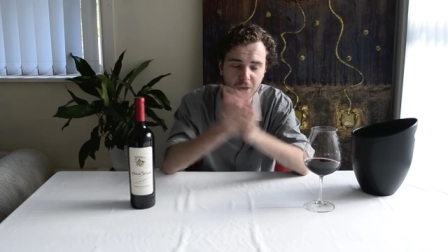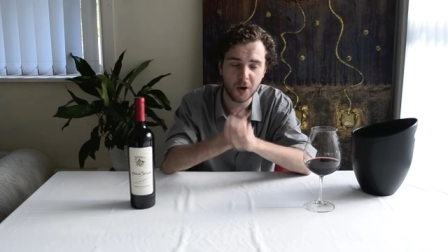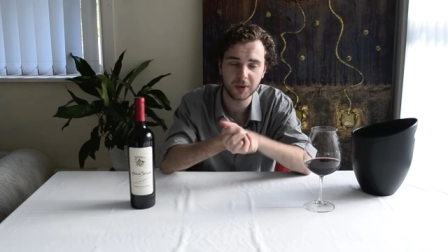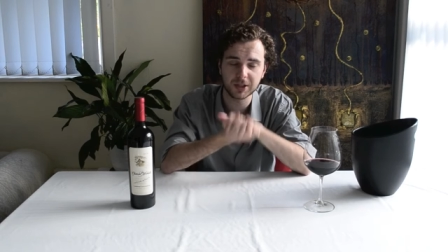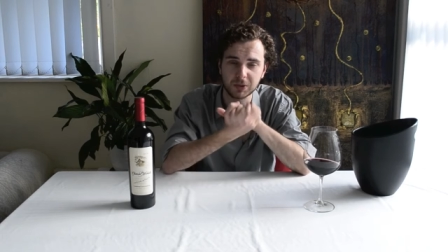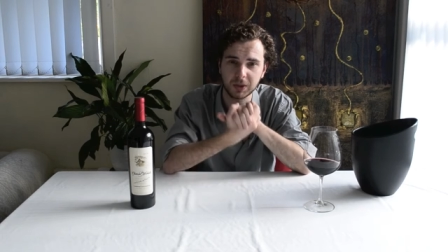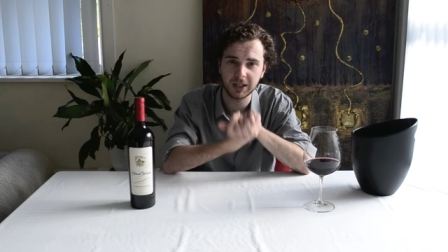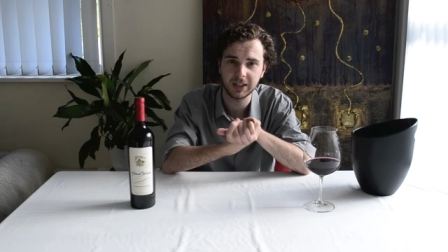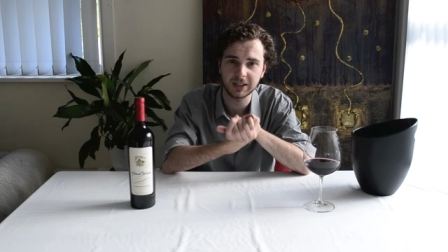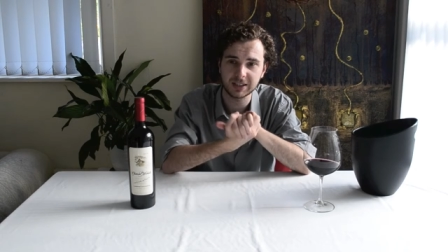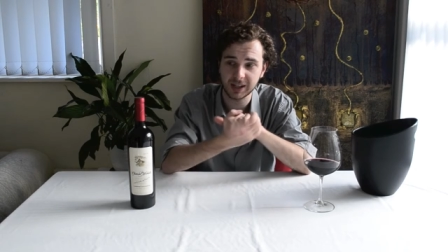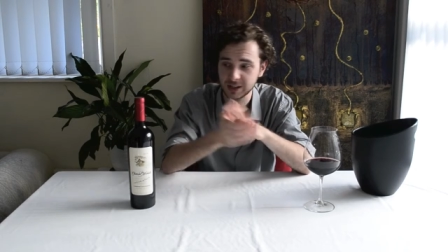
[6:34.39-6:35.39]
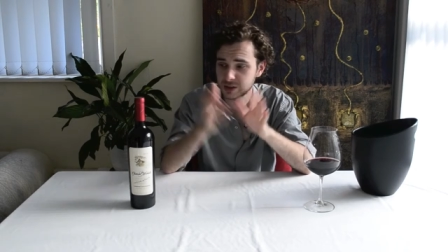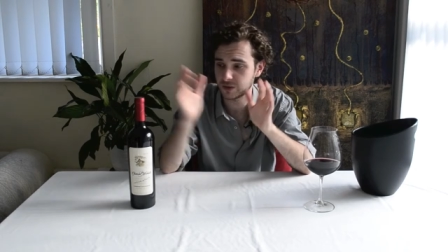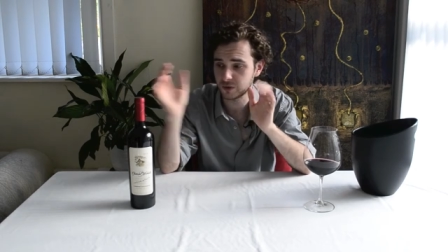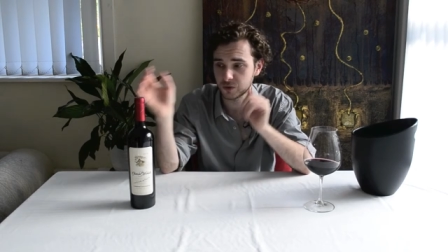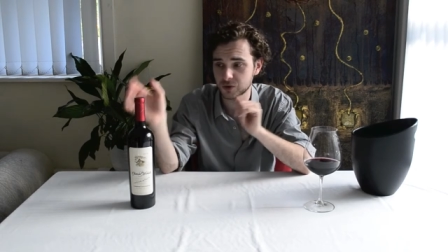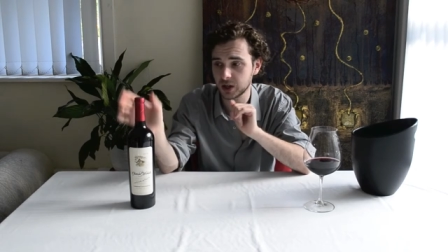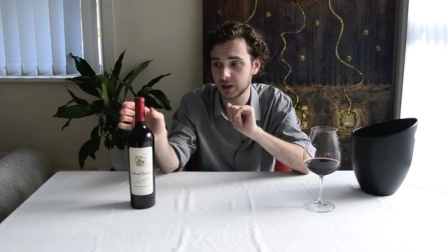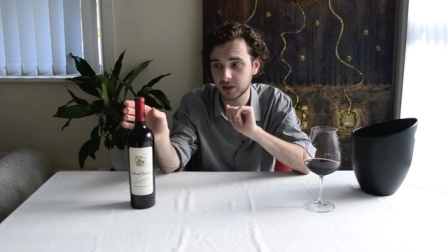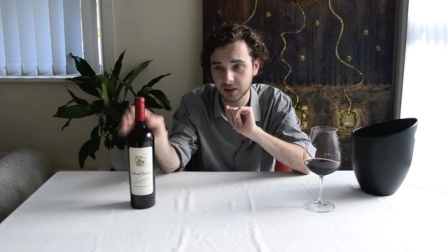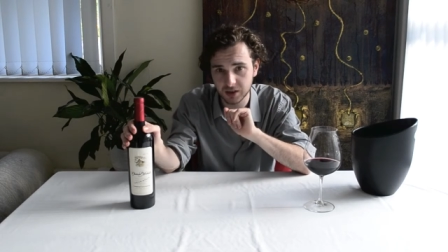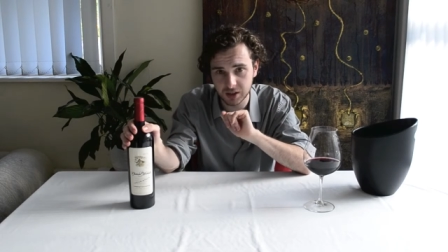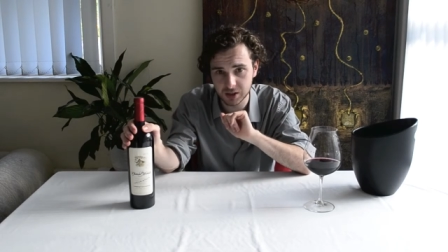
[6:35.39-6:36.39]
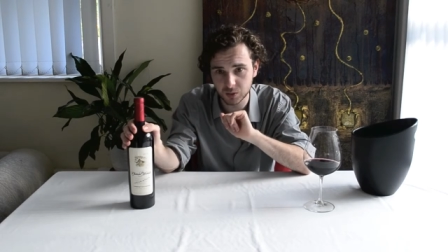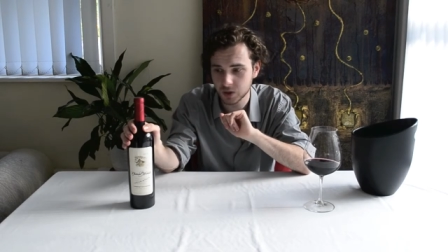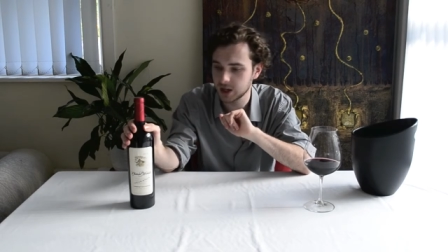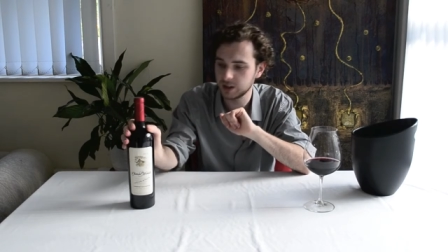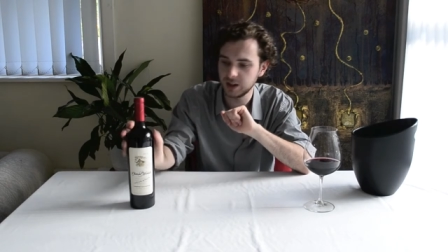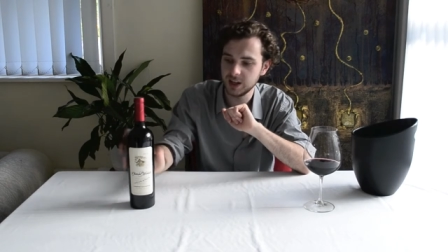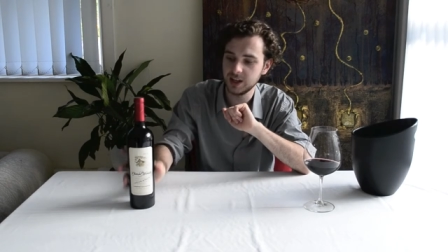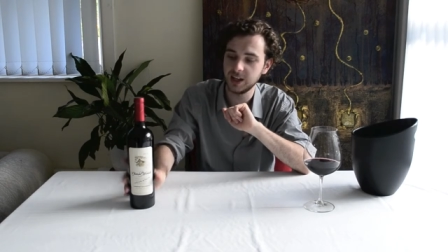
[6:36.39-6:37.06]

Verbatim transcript: comment away, tell us if you've tried this wine,